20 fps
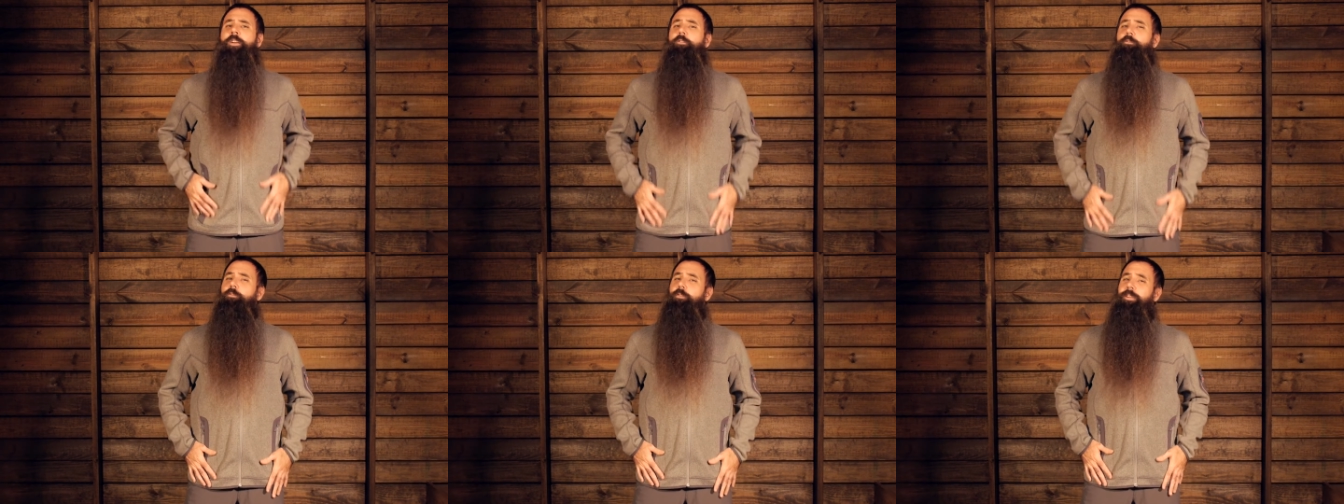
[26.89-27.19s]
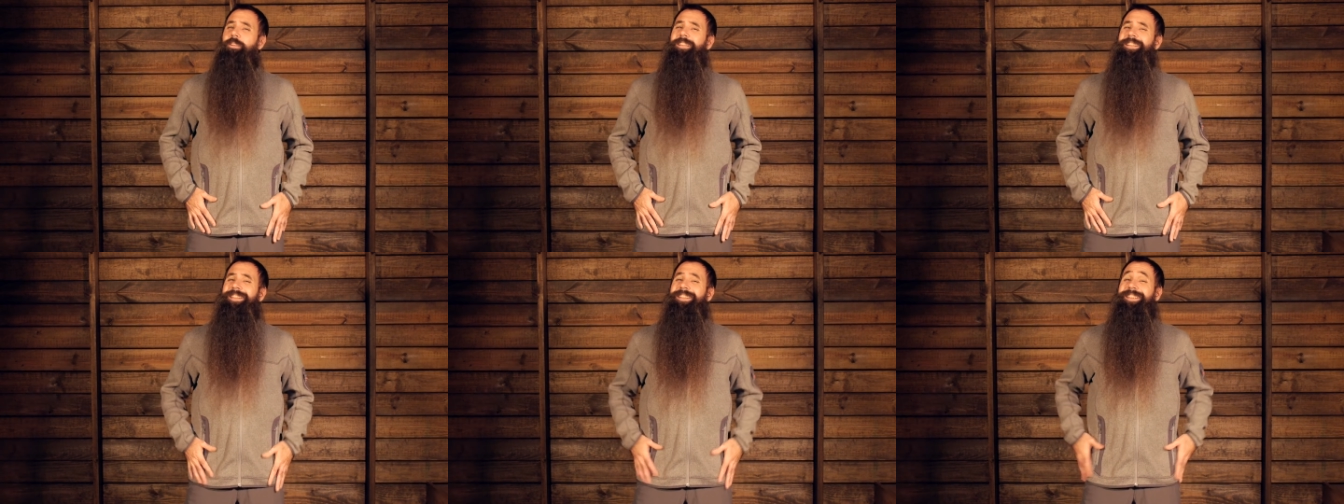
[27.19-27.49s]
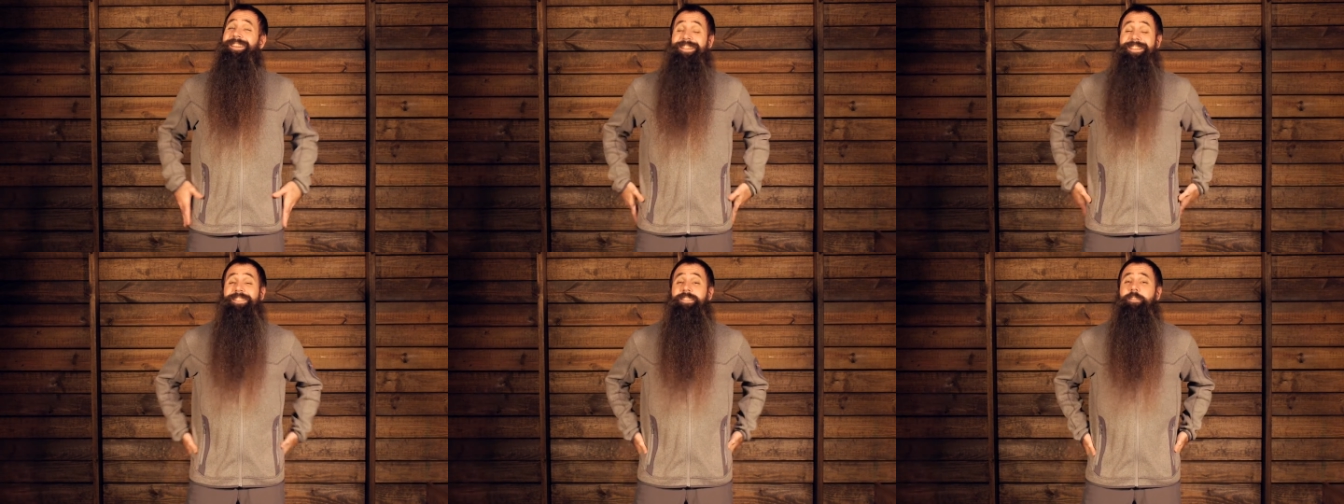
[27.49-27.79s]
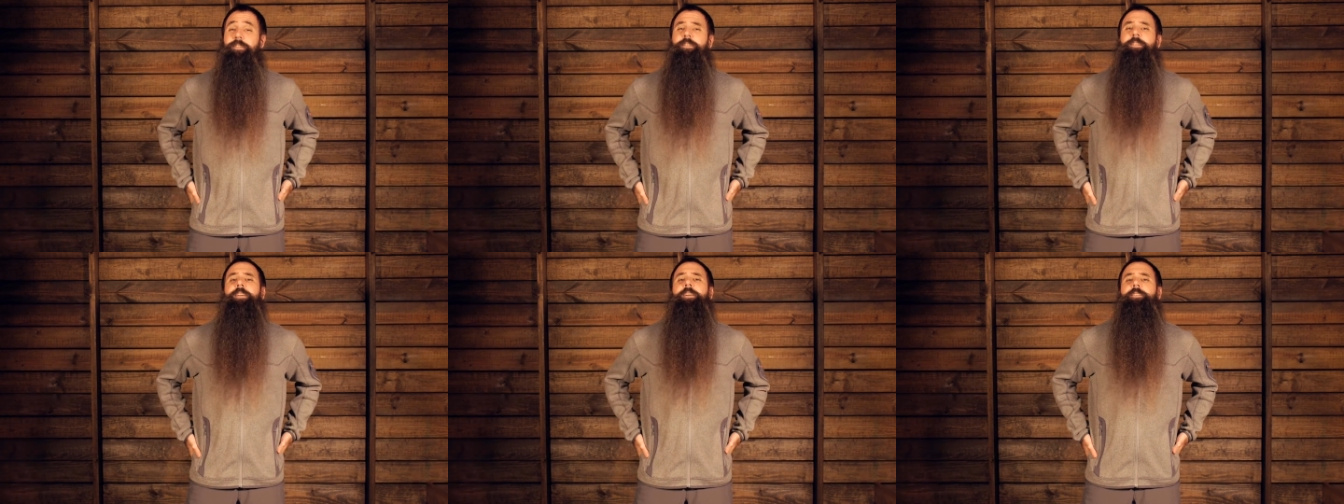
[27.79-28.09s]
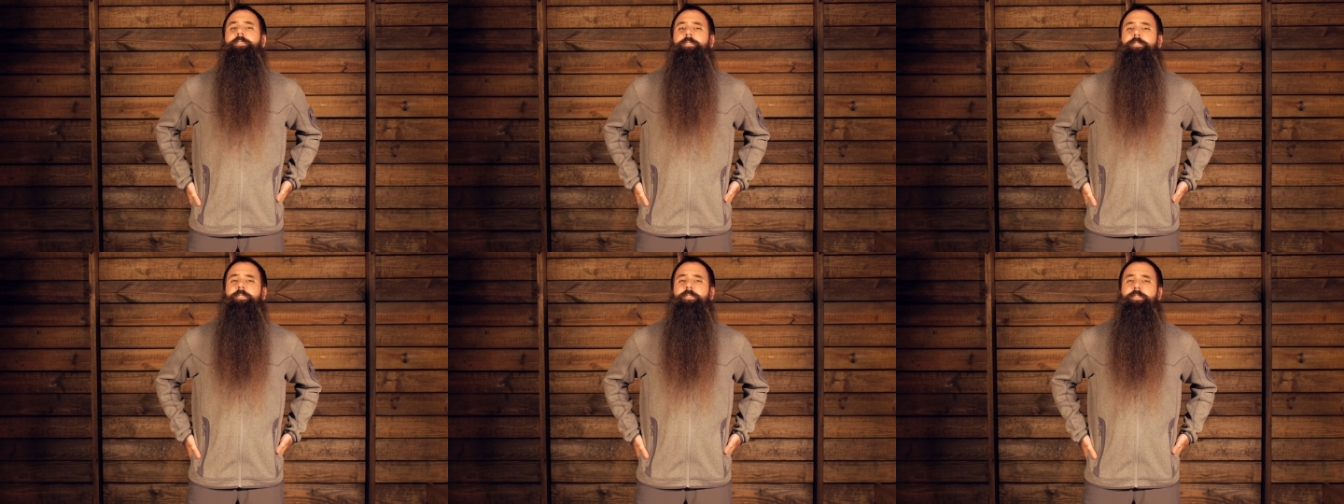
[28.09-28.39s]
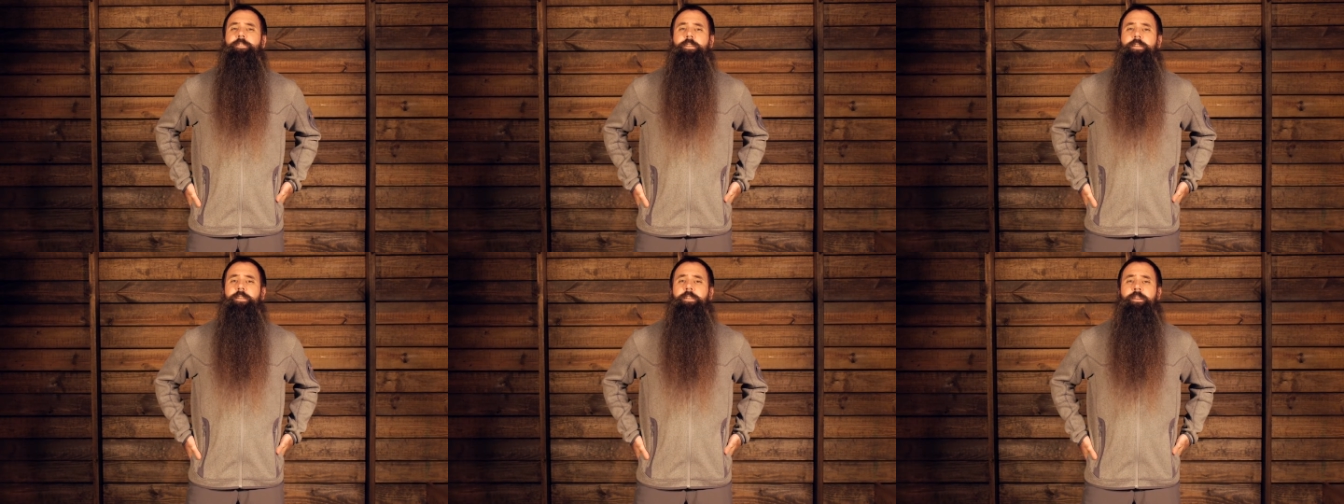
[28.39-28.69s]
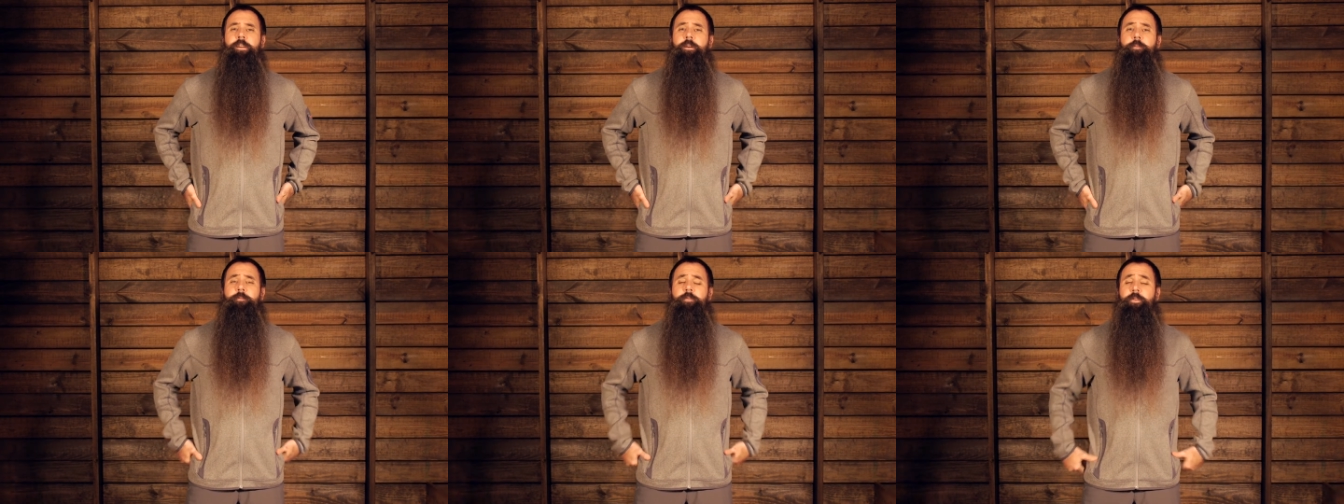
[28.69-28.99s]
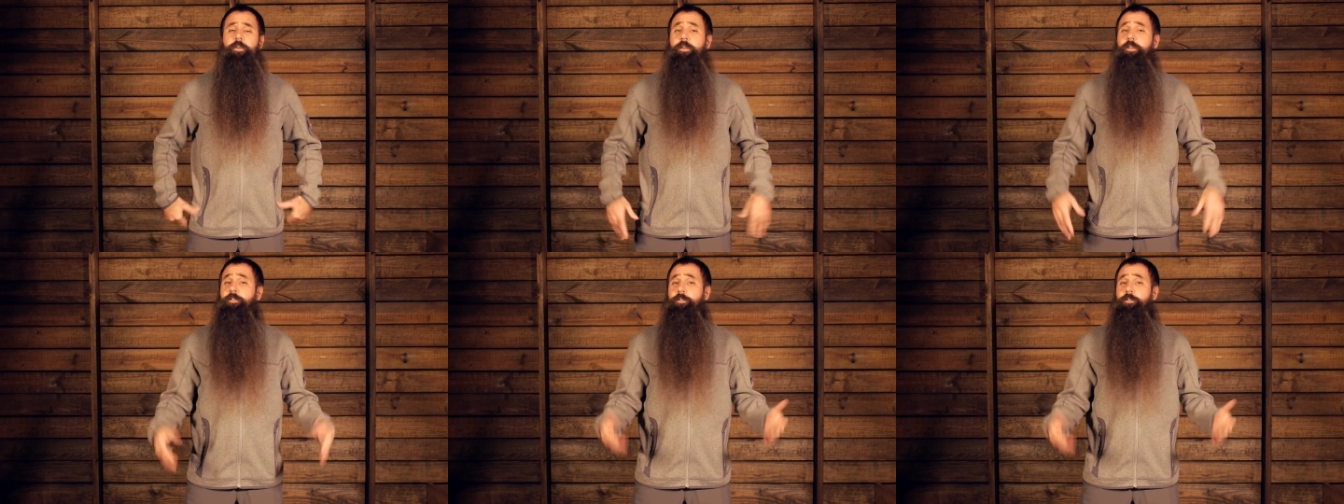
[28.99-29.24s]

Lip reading: Really nice next to skin comfort,